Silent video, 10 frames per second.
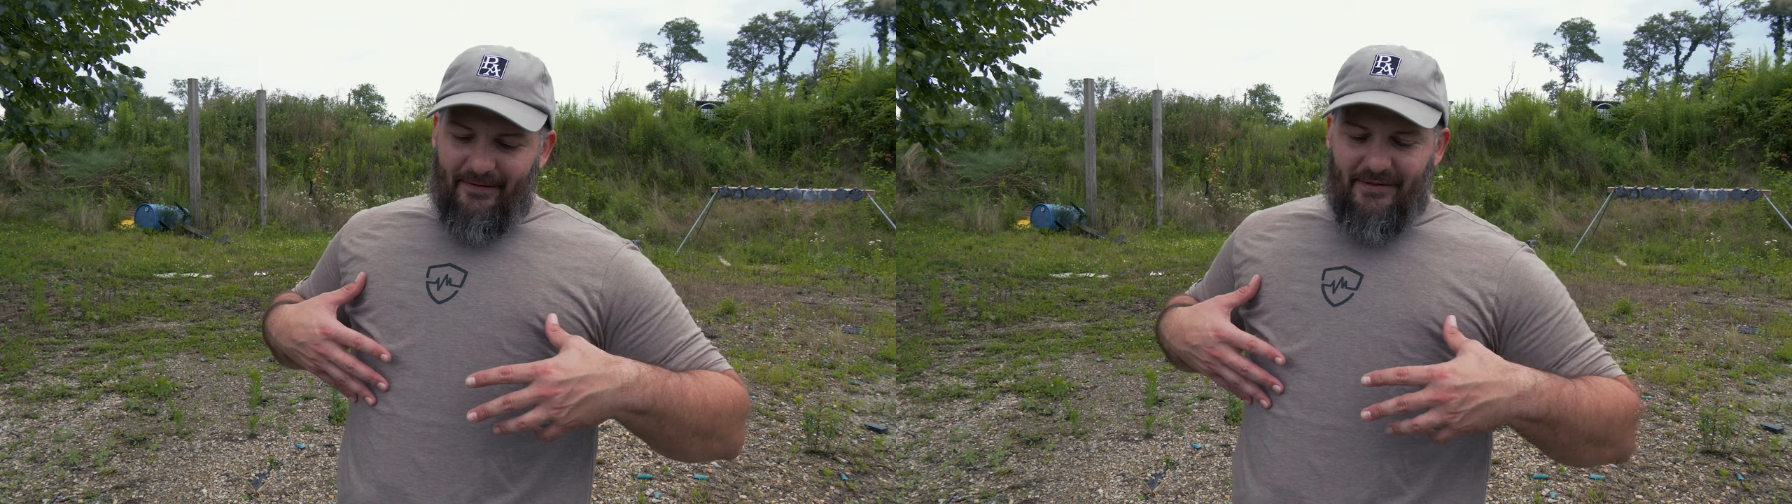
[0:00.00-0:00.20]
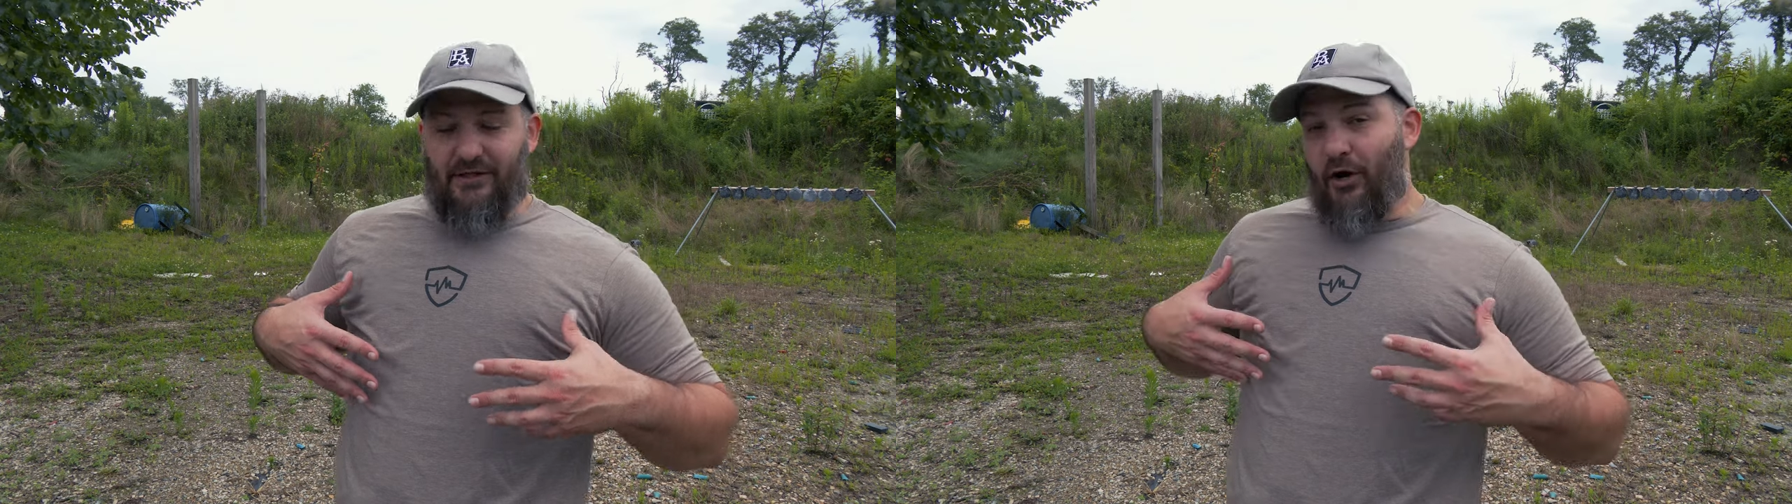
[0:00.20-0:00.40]

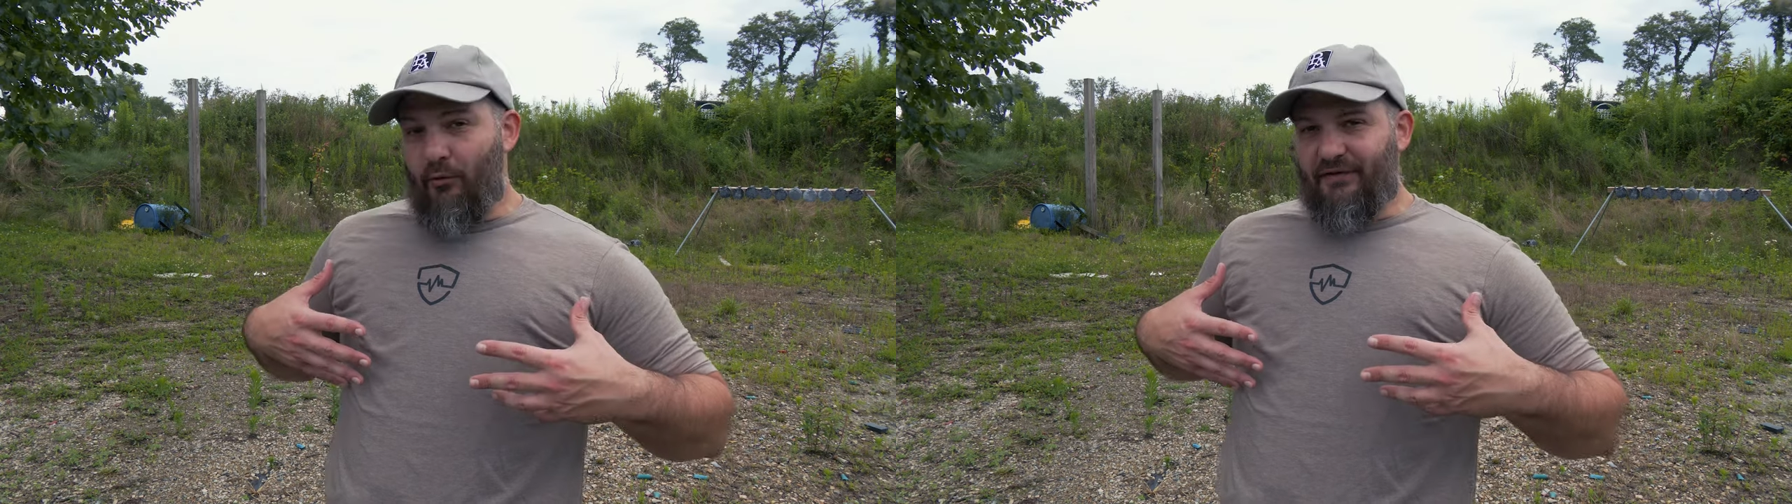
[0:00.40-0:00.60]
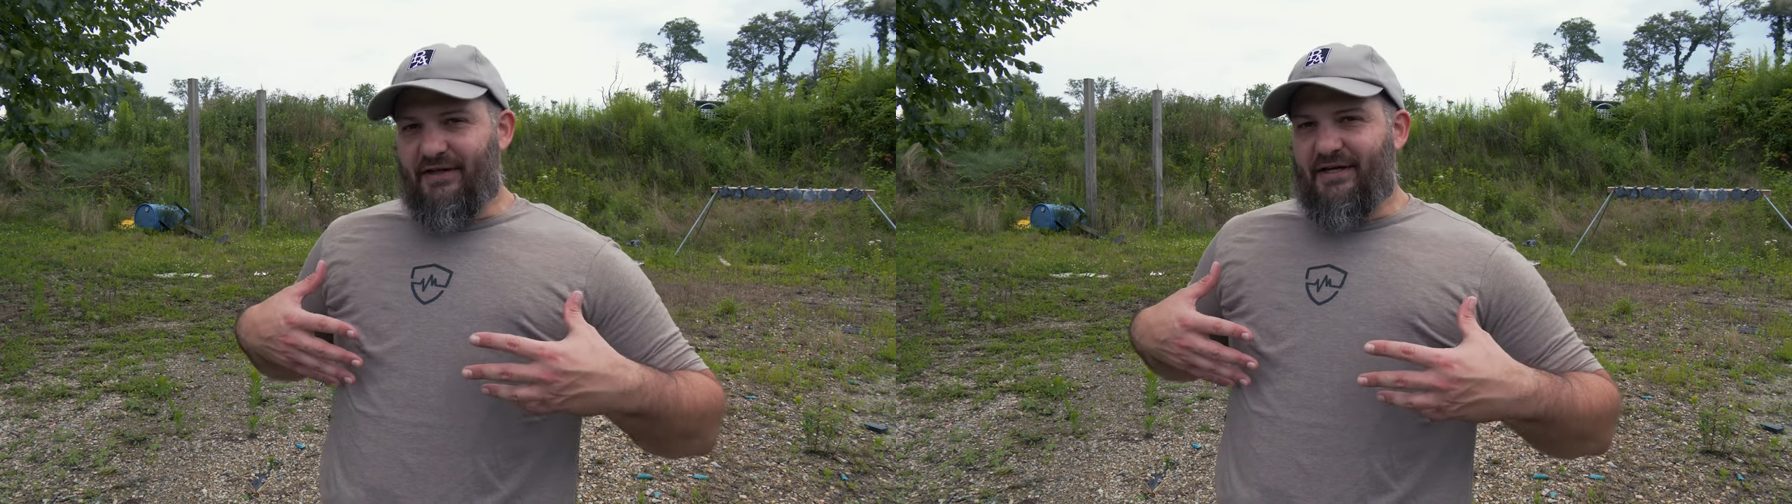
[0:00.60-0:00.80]
to go
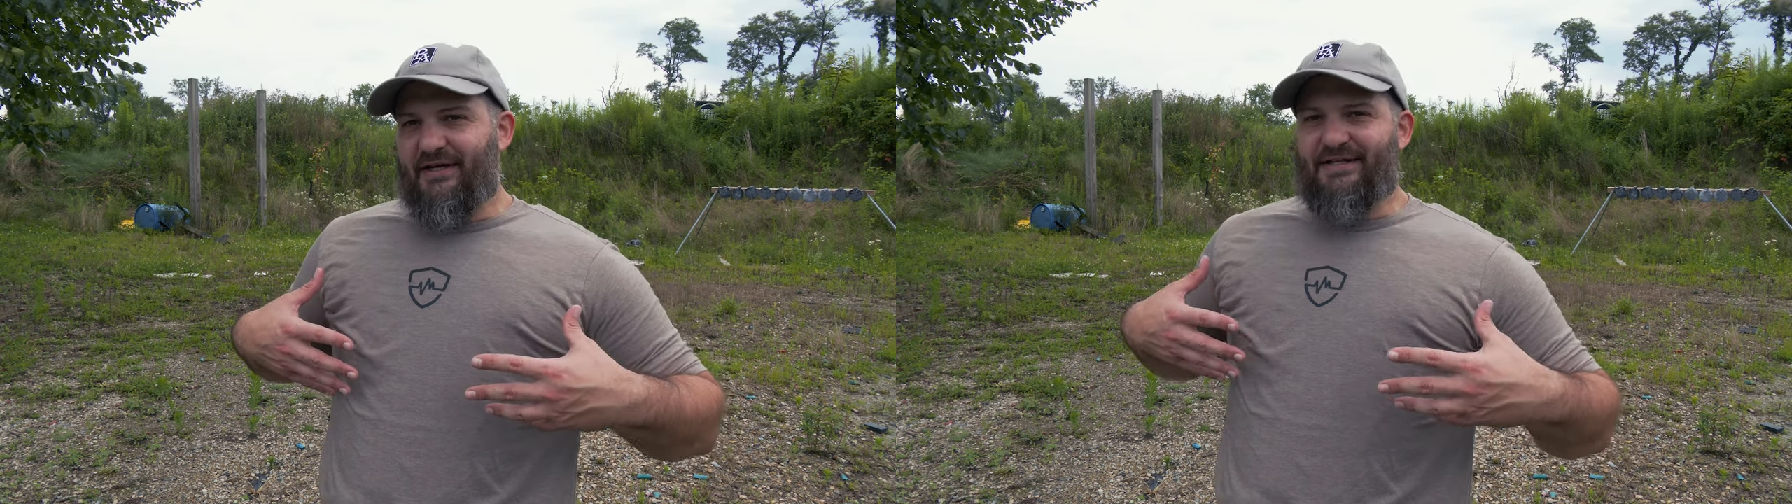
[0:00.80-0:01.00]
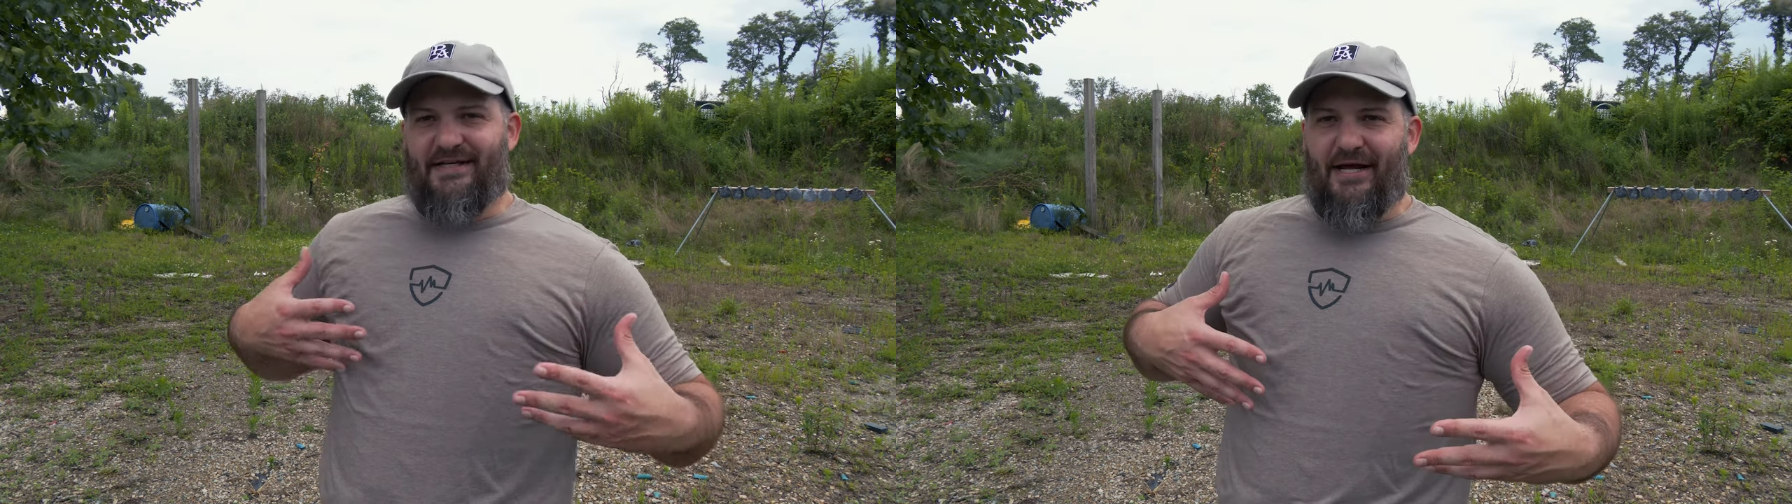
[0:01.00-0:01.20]
with the
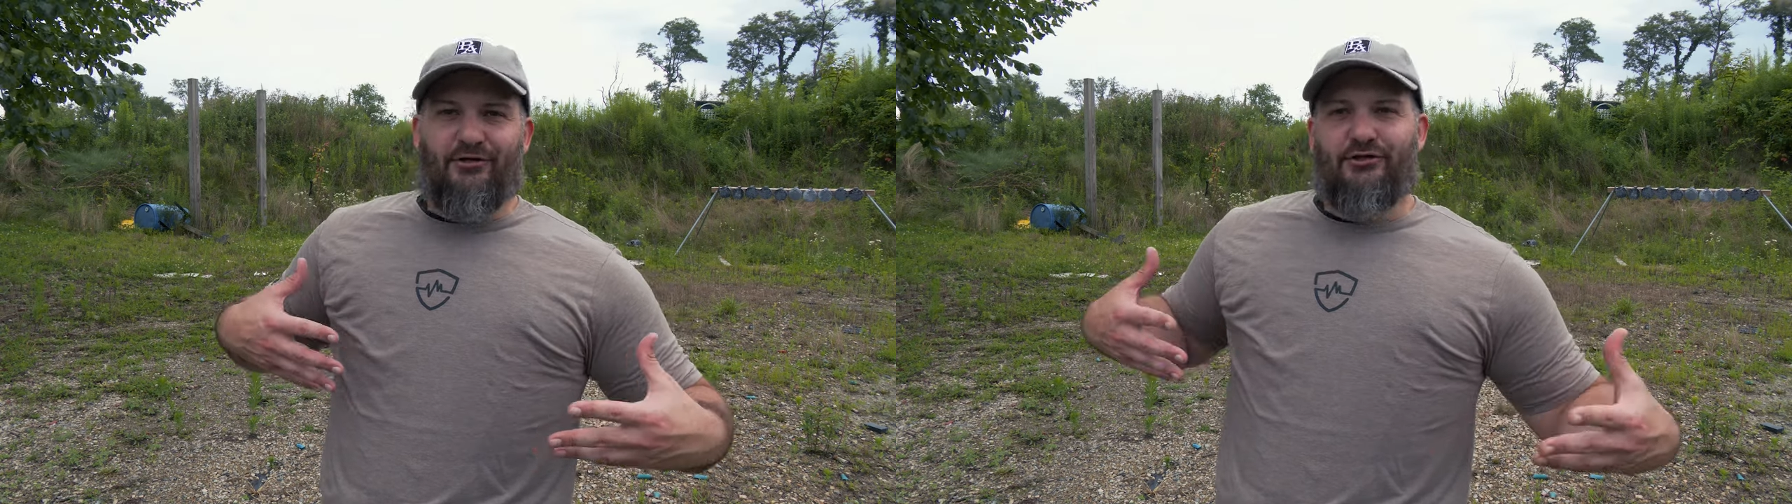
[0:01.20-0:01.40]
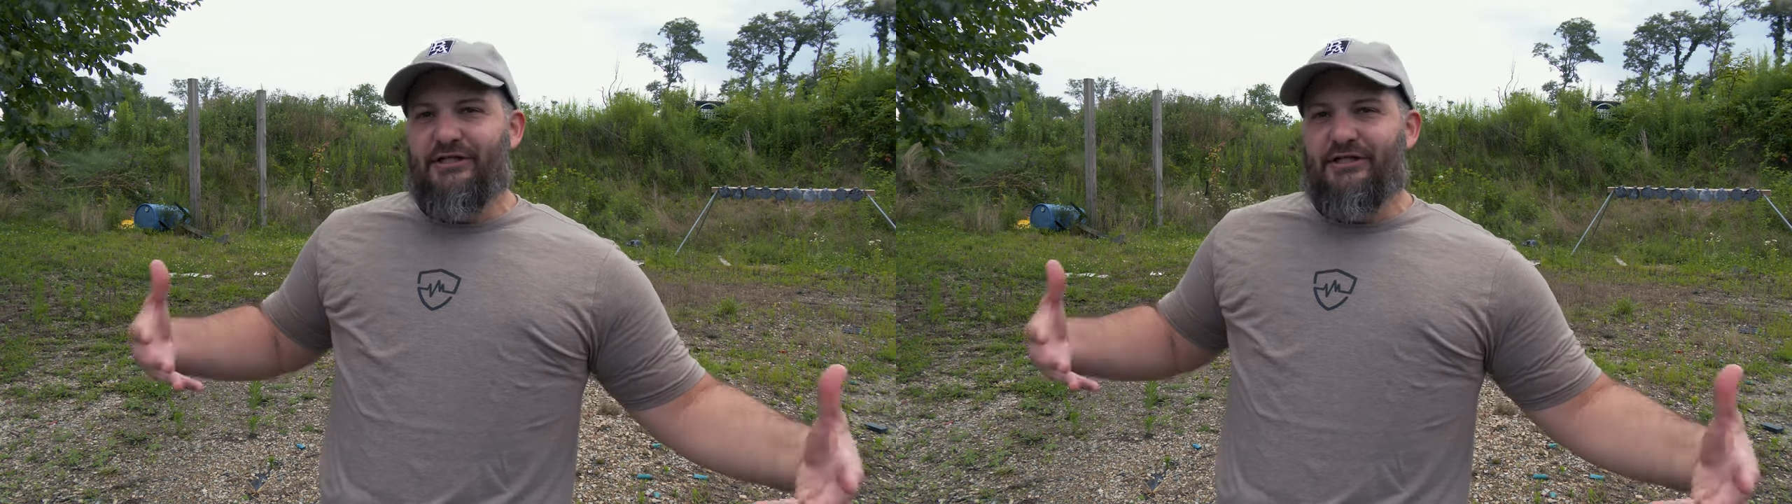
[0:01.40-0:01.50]
standard